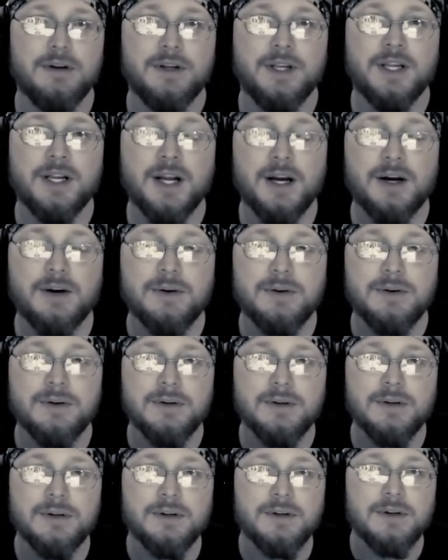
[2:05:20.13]
You know?
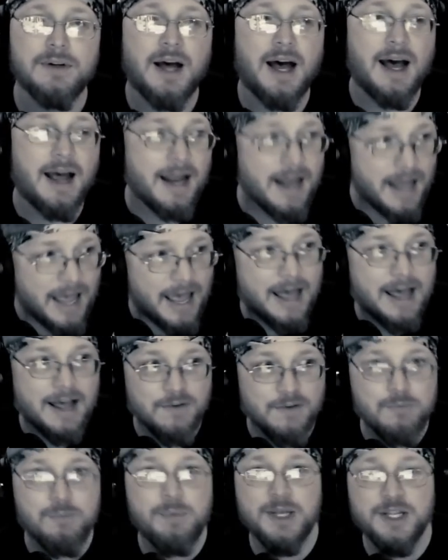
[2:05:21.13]
I
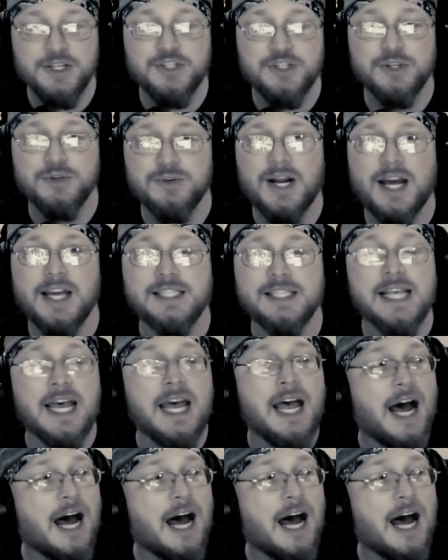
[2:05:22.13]
have been too nice.